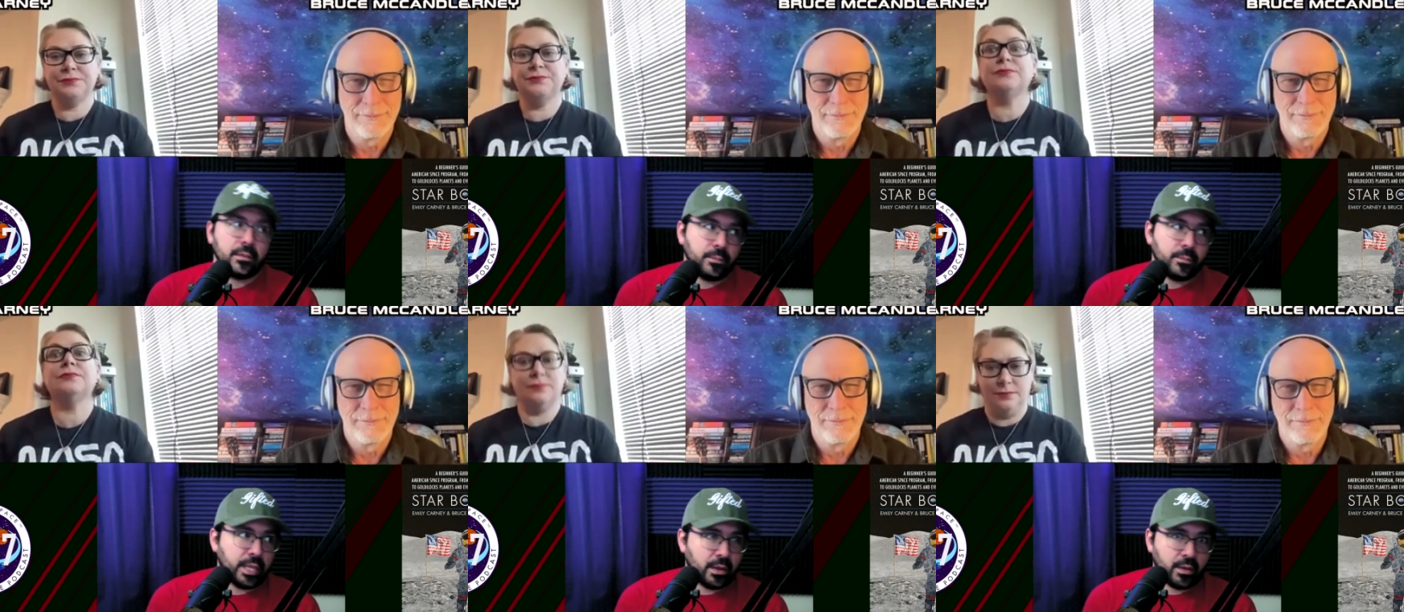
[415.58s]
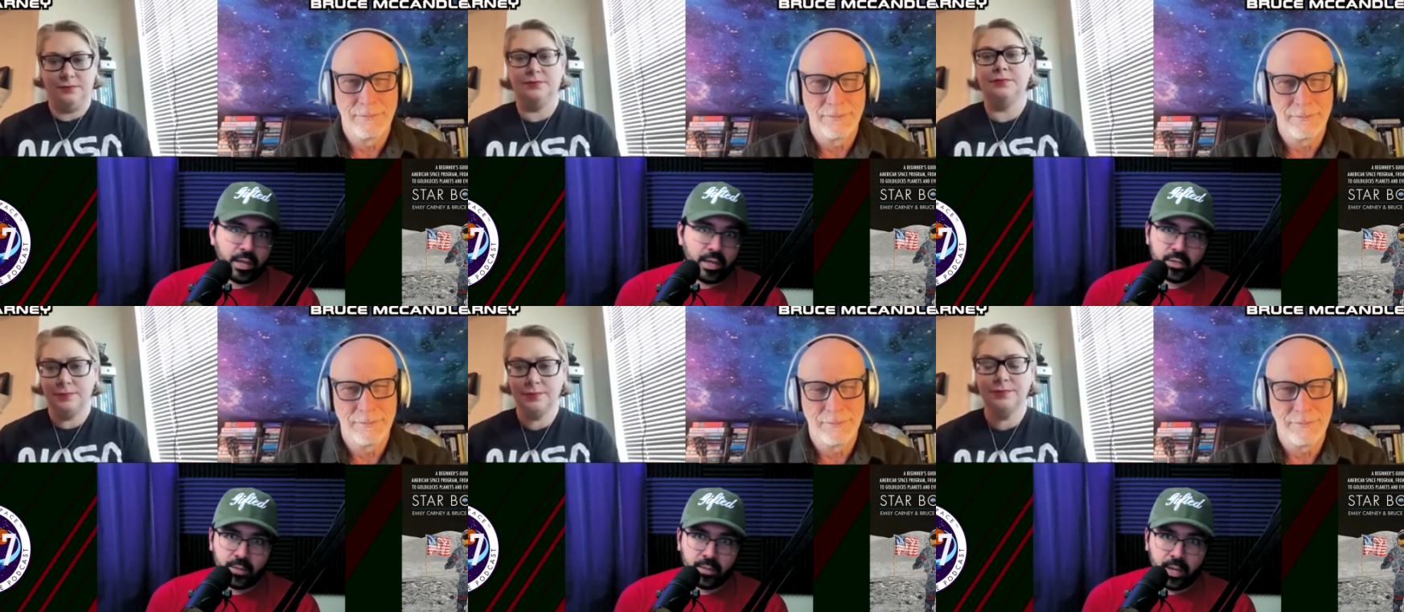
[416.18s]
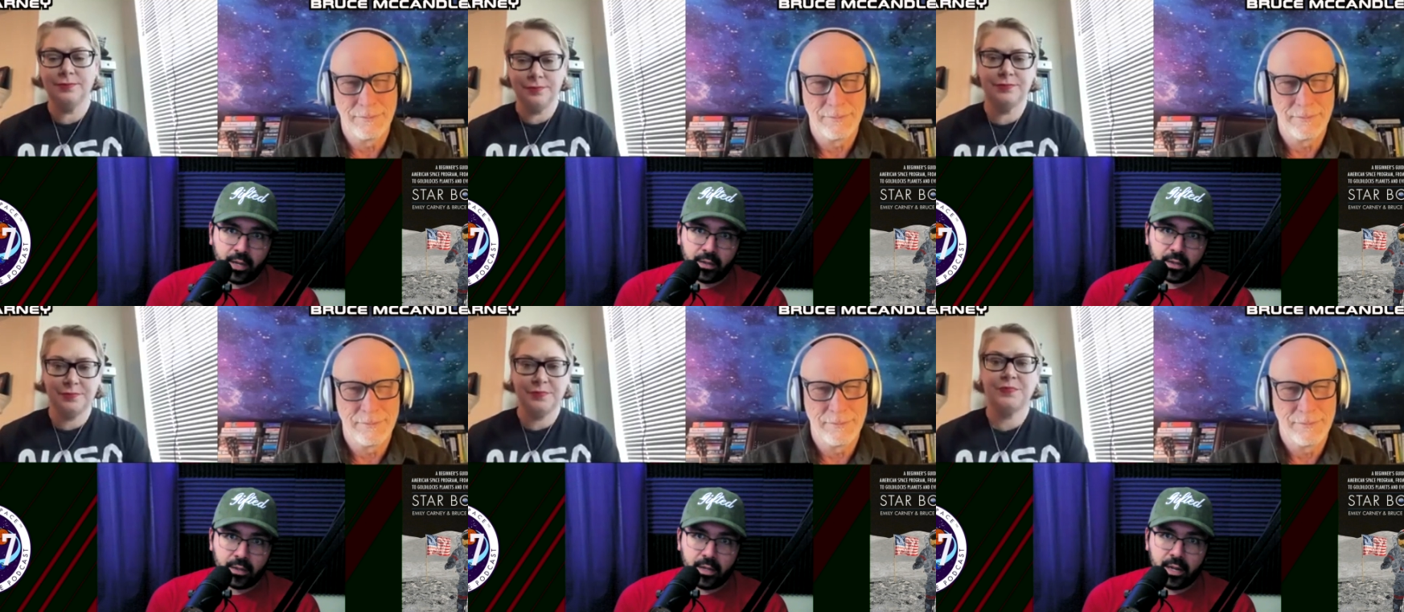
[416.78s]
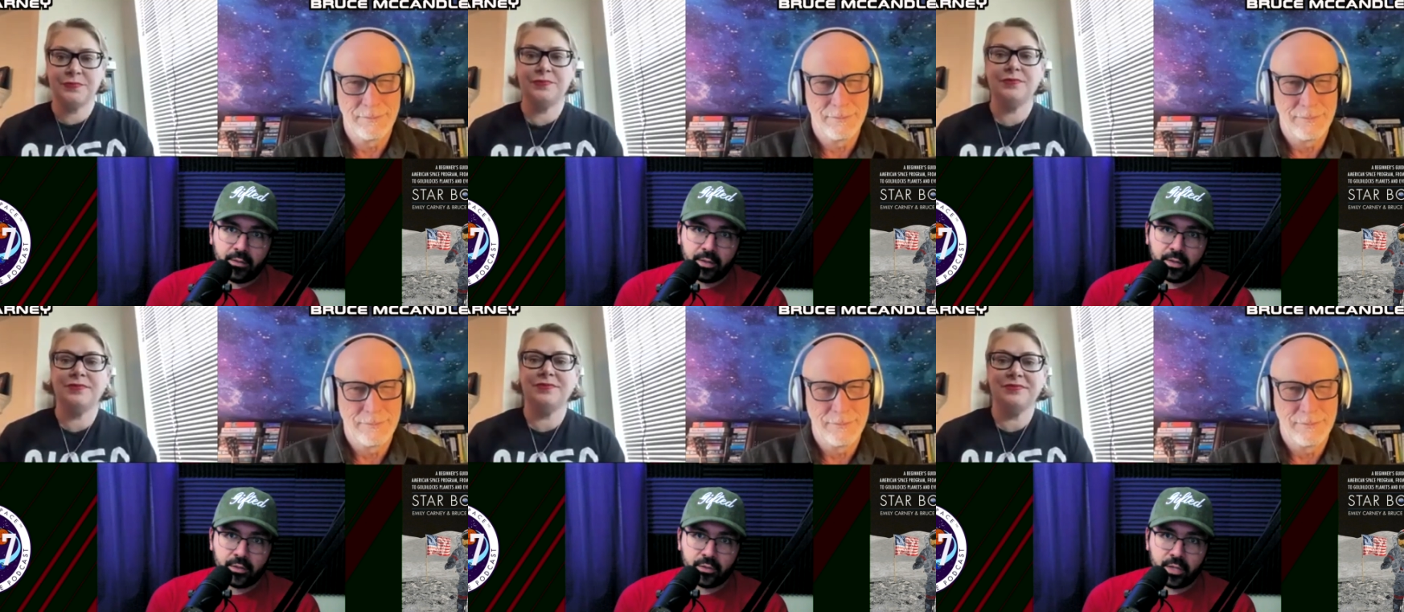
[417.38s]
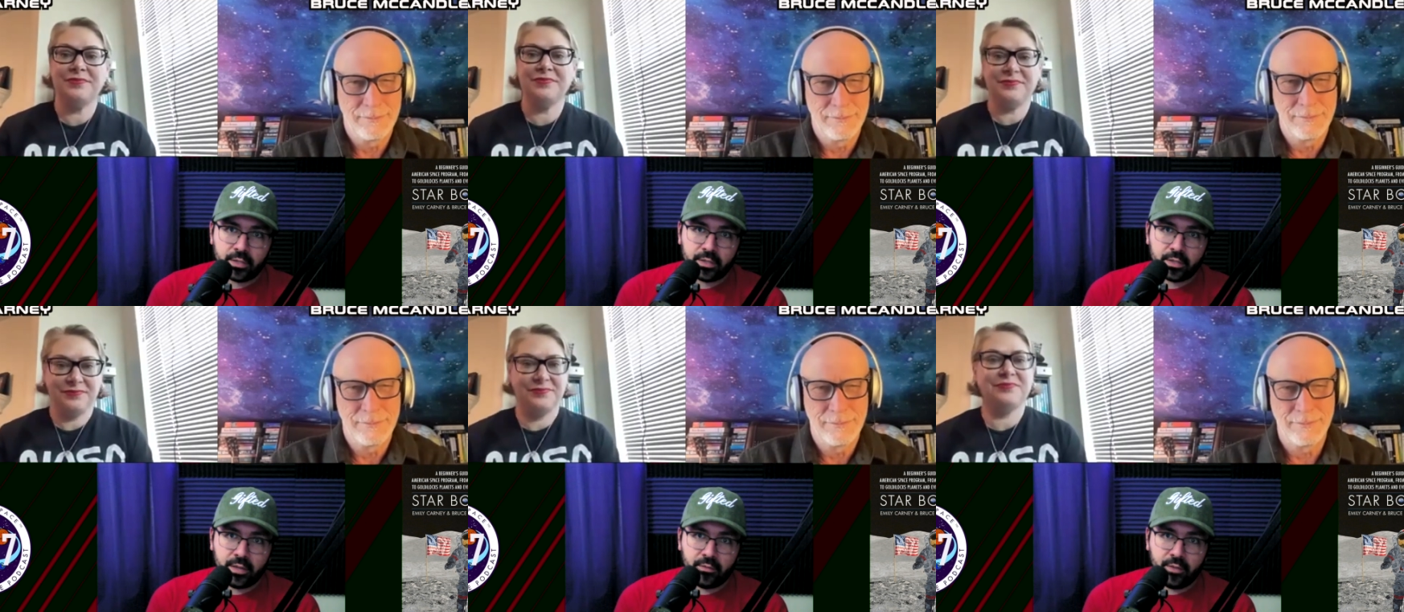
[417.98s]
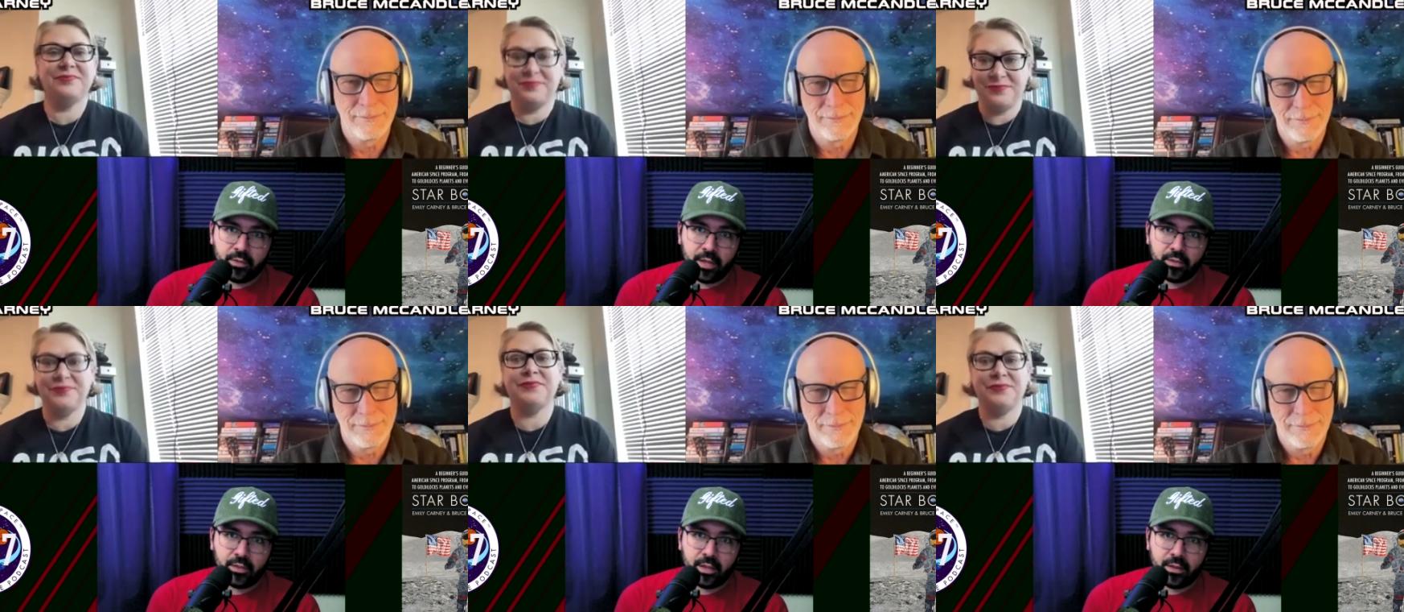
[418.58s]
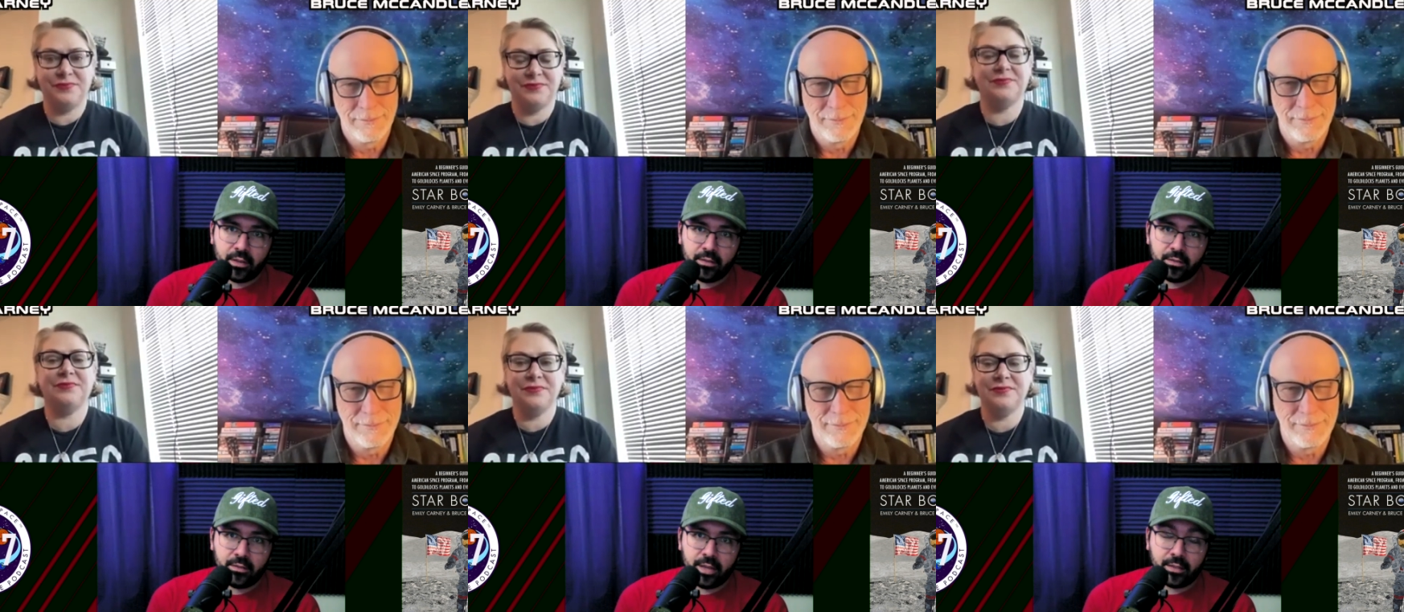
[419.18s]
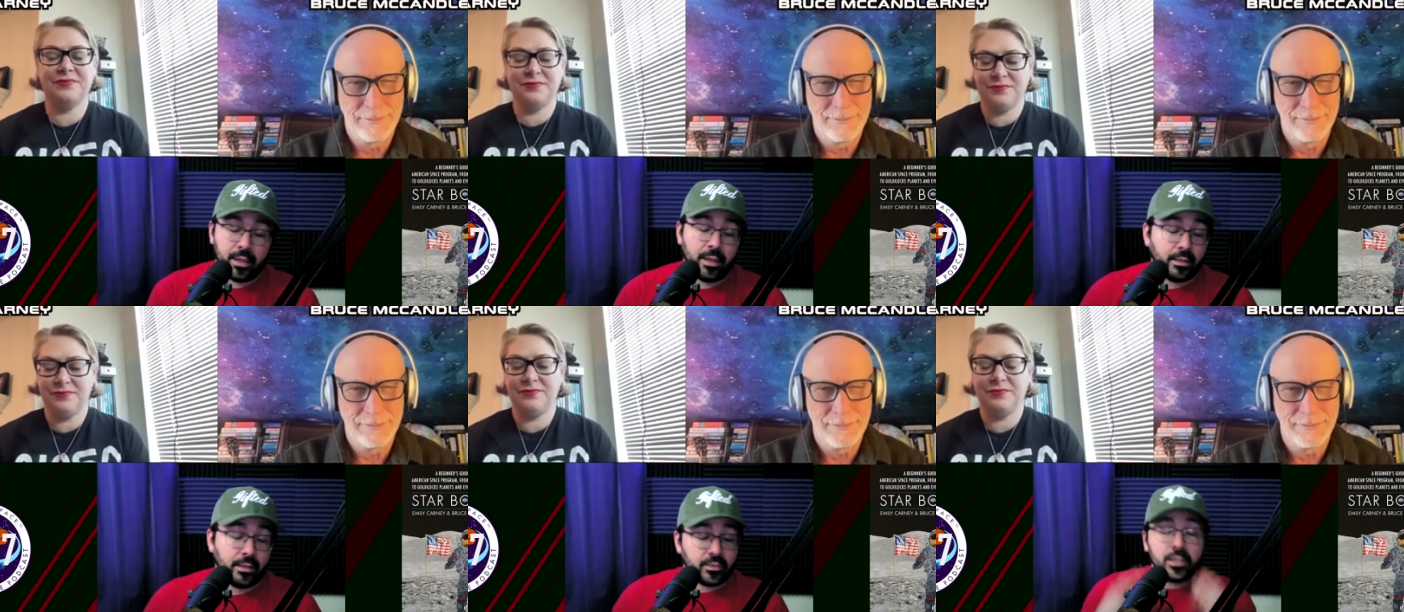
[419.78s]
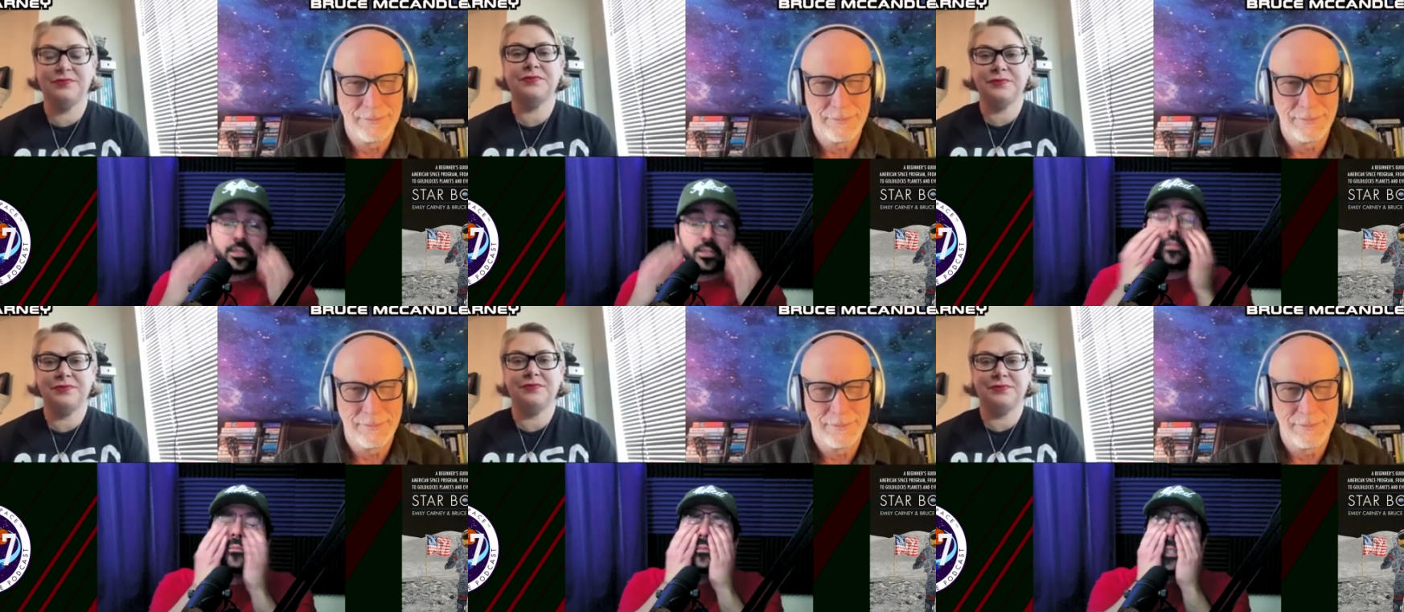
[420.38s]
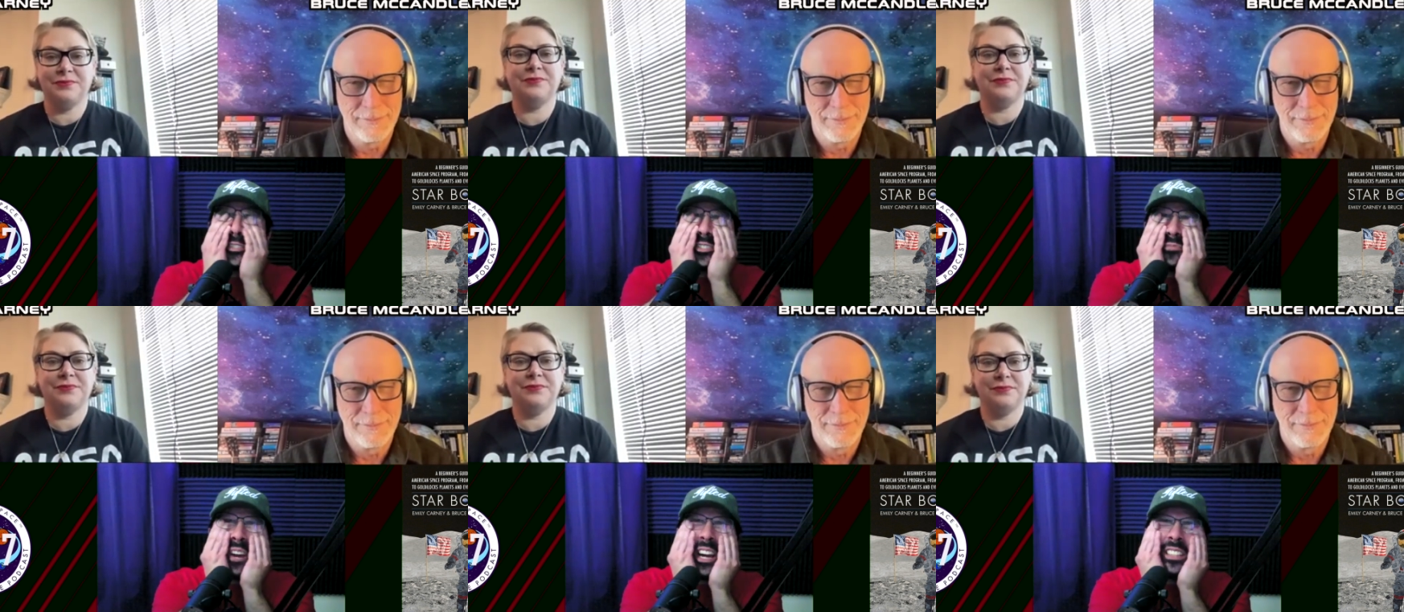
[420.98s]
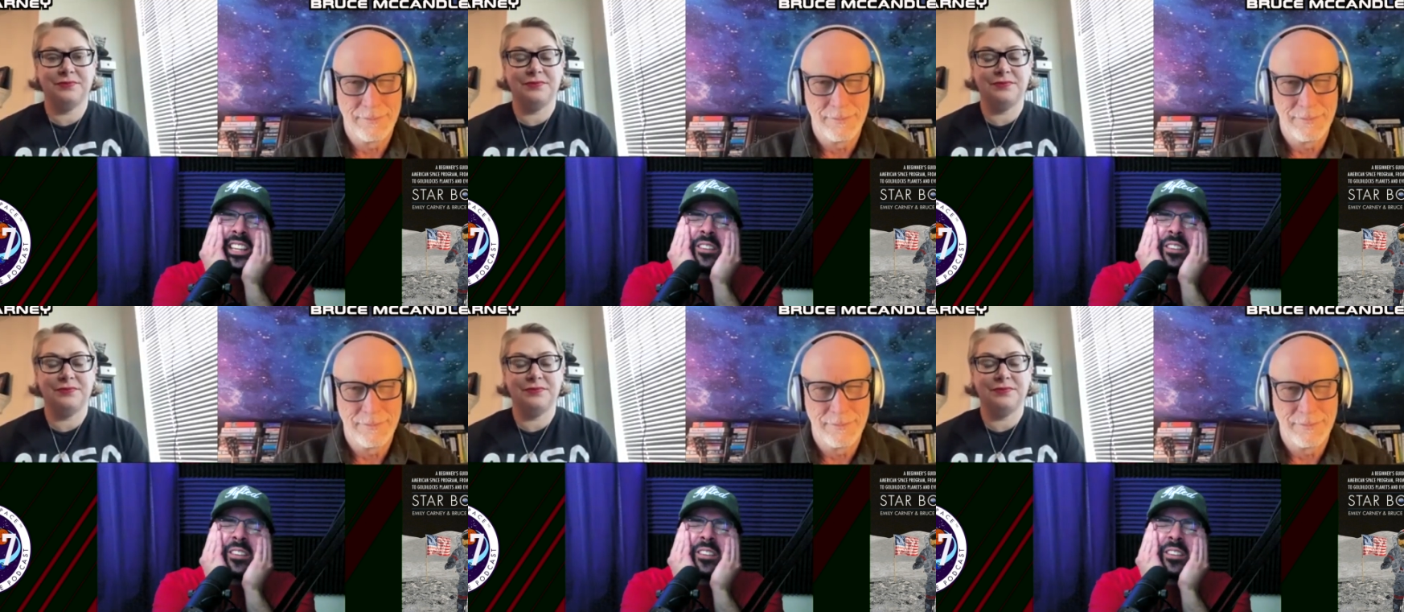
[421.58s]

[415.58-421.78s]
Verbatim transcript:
Speaker 1: being on that jetpack and having the trust mm-hmm. and faith in that thing is just is just wild. I,